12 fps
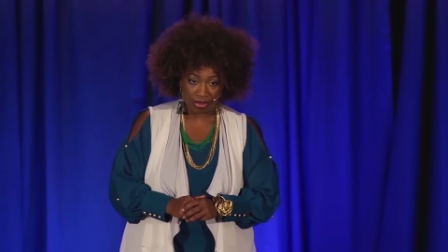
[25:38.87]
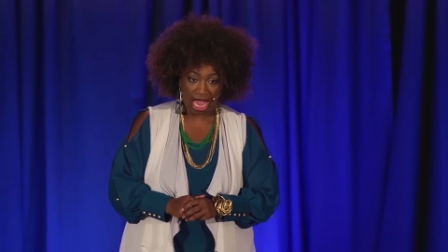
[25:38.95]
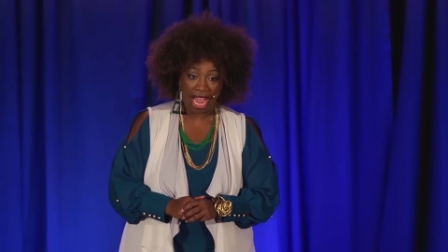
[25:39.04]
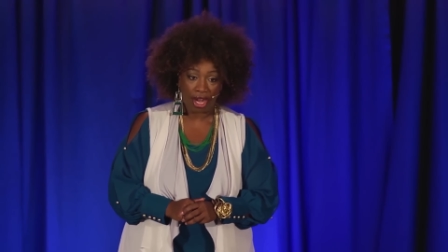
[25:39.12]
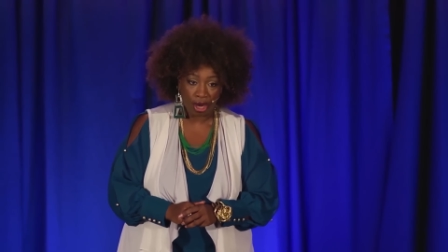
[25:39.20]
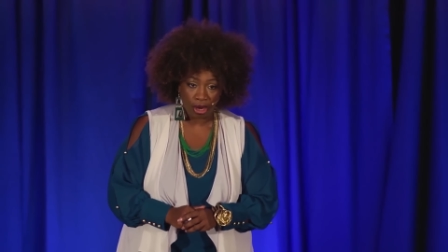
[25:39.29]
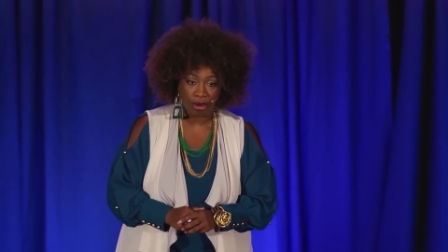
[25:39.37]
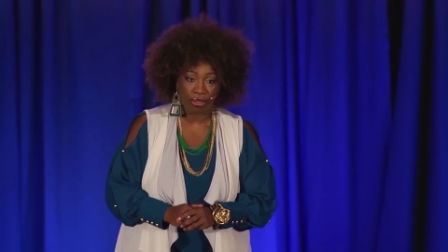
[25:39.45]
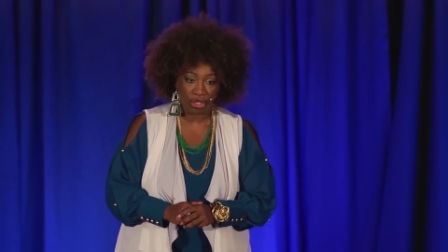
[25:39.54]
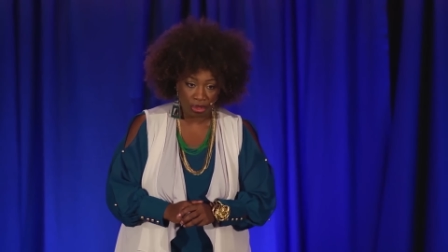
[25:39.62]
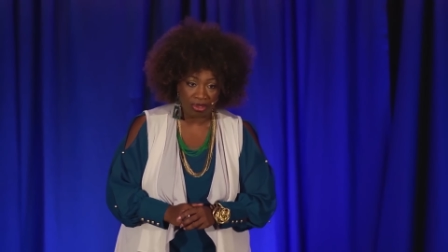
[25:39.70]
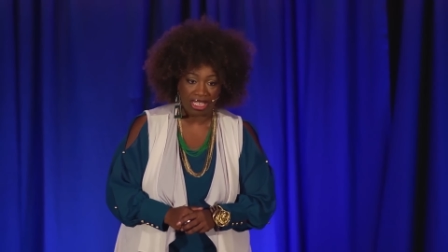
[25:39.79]
I
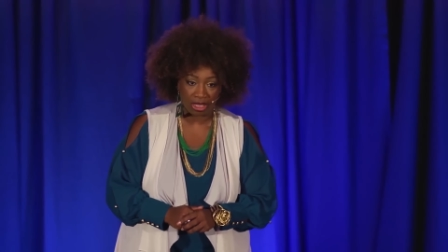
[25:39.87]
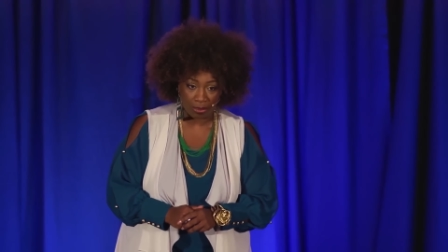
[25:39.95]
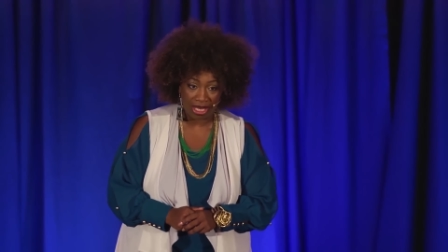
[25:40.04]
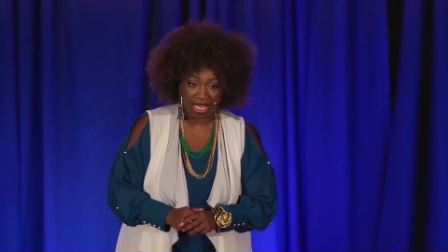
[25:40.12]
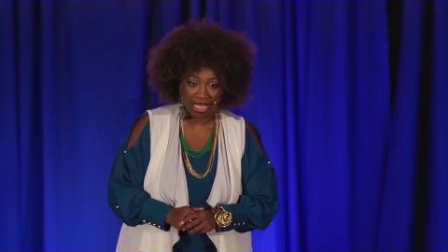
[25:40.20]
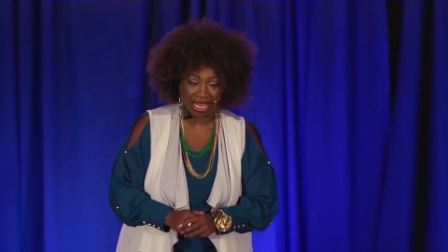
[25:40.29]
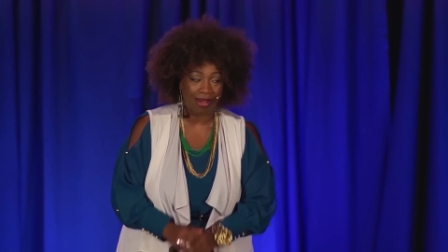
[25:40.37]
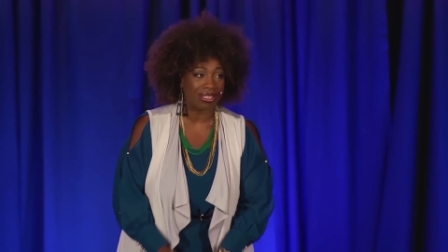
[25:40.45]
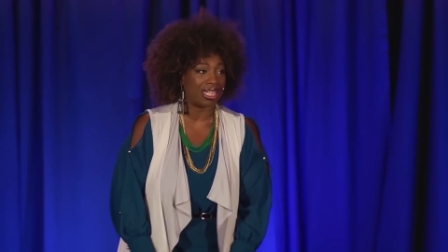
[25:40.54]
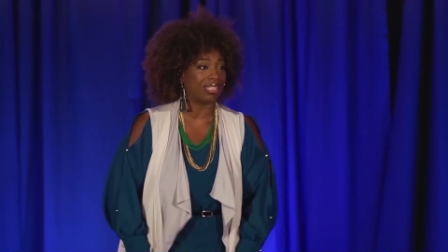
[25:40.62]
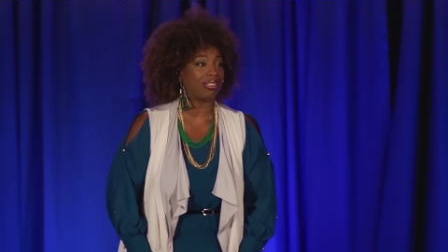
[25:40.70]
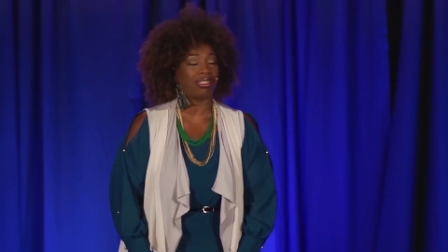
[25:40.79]
heard you need to be in it. I
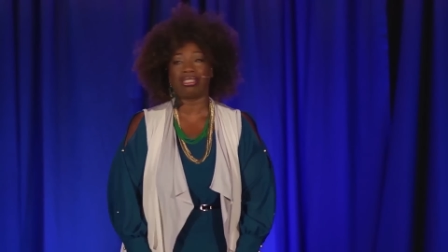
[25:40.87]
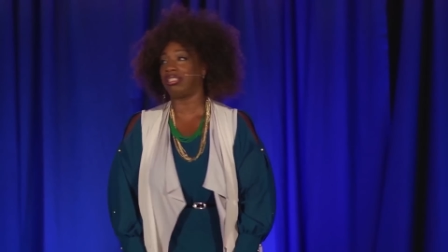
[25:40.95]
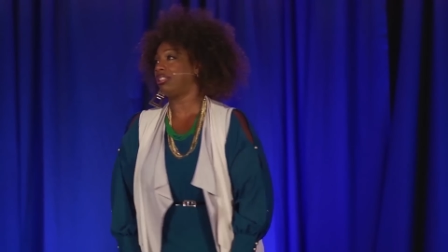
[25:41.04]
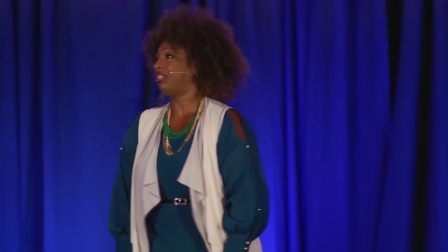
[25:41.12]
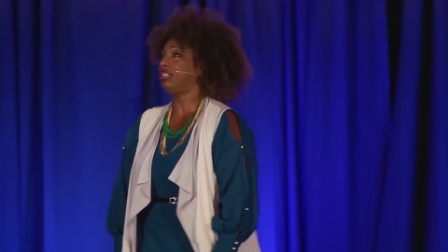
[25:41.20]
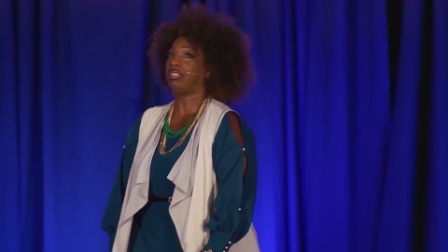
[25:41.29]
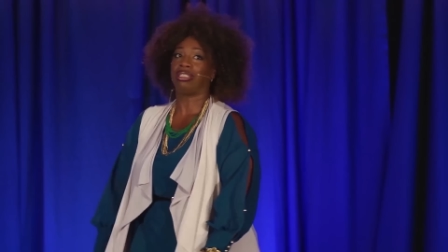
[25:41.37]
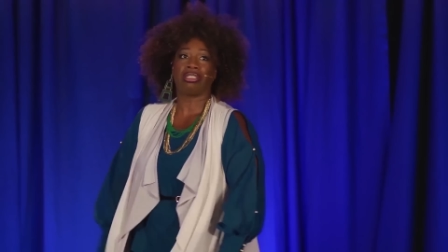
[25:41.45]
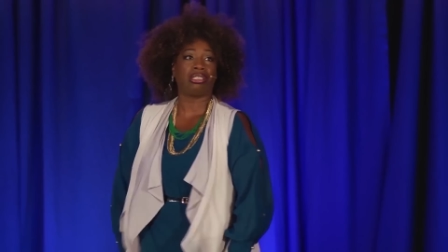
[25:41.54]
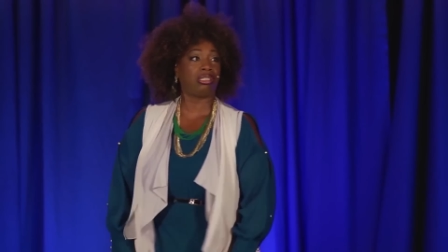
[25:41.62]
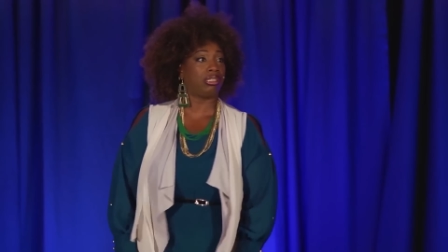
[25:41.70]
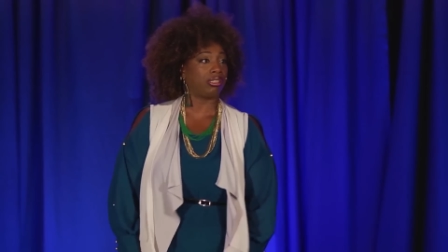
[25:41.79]
was like,
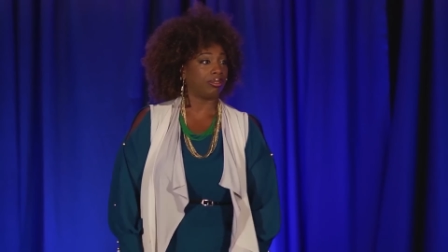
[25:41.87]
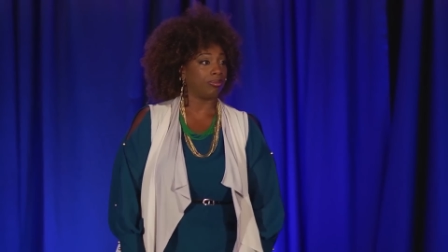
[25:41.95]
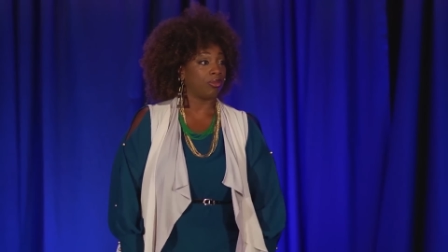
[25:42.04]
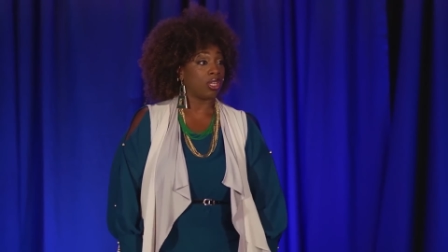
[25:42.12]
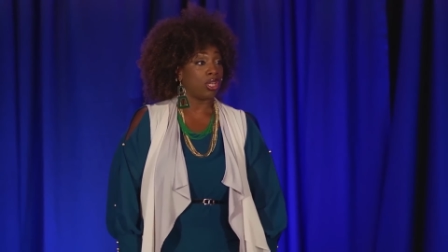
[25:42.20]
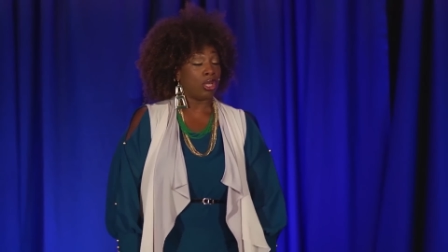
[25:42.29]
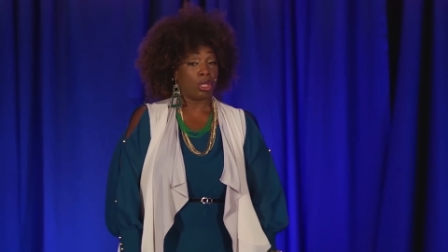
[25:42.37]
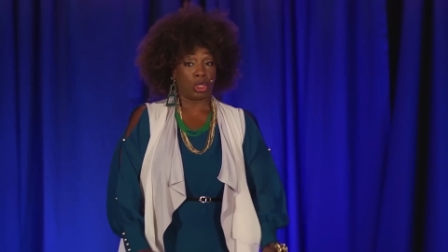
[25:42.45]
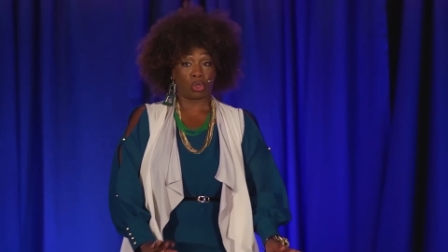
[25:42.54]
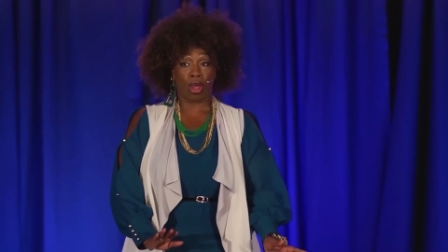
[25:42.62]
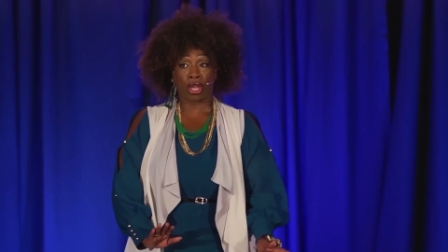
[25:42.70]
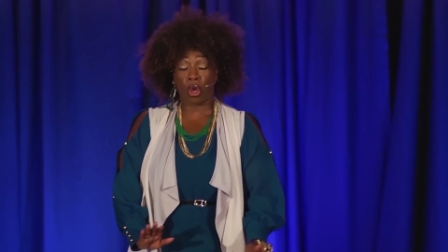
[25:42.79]
dang.
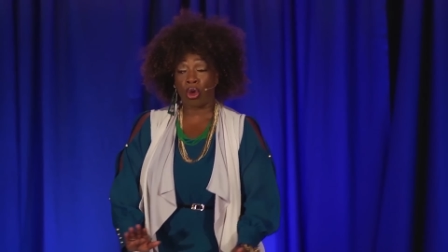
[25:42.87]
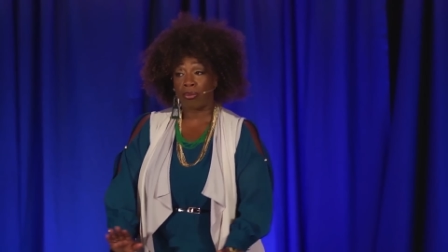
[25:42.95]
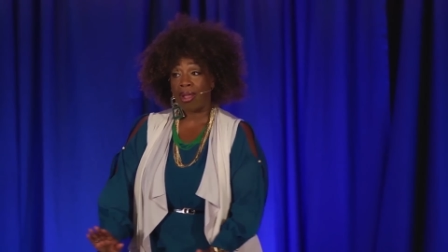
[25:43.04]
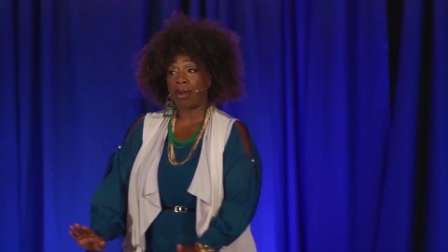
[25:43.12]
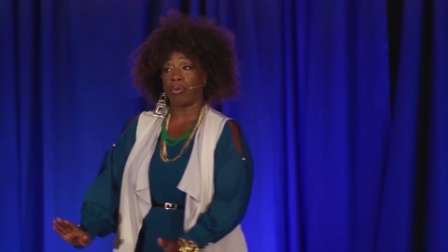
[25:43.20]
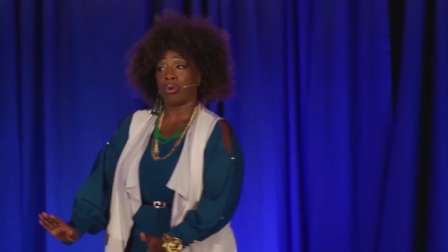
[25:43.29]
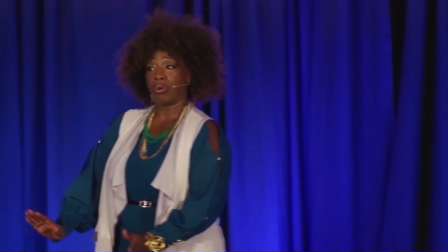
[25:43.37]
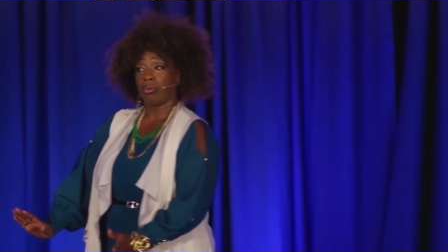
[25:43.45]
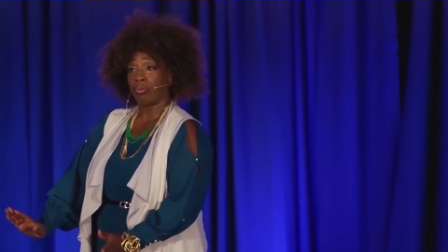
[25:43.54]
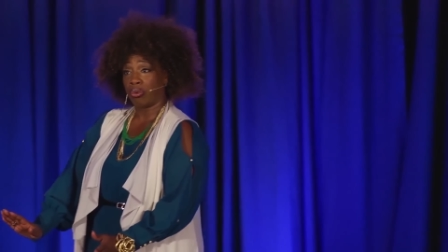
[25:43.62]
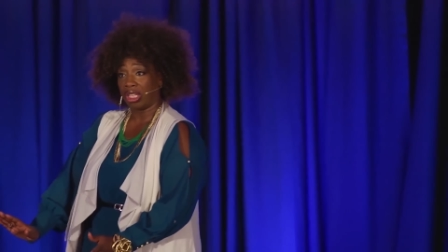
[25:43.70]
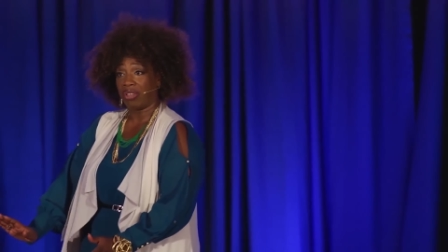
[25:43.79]
So I go to my
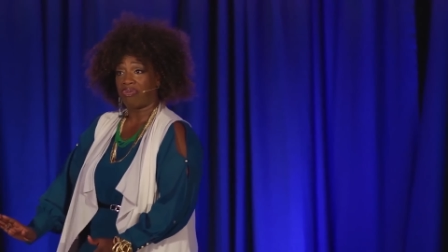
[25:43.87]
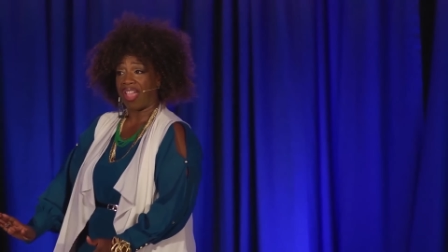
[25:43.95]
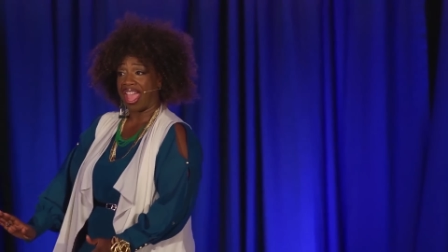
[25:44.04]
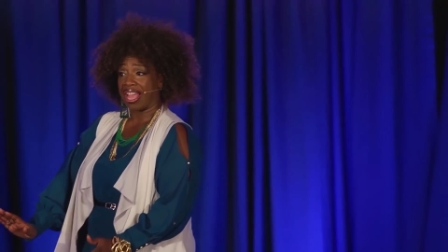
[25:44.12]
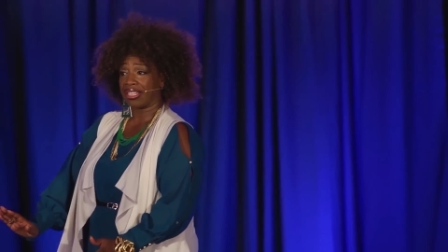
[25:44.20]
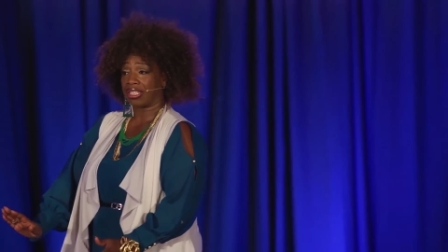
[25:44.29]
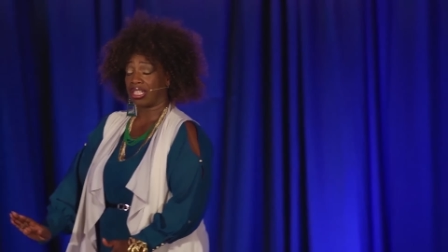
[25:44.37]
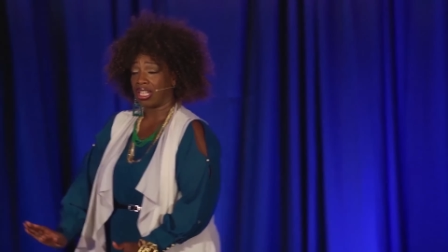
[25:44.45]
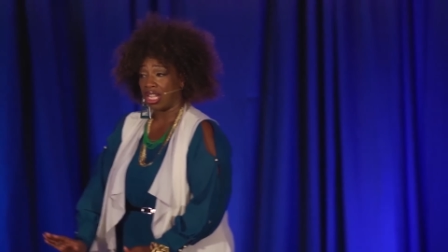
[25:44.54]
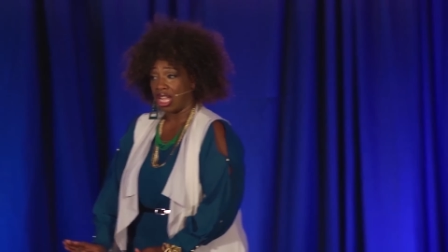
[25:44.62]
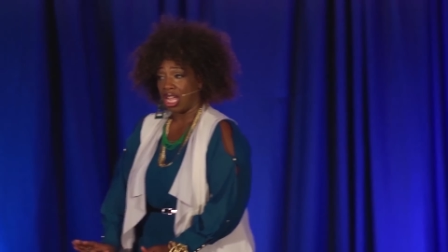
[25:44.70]
room really fast.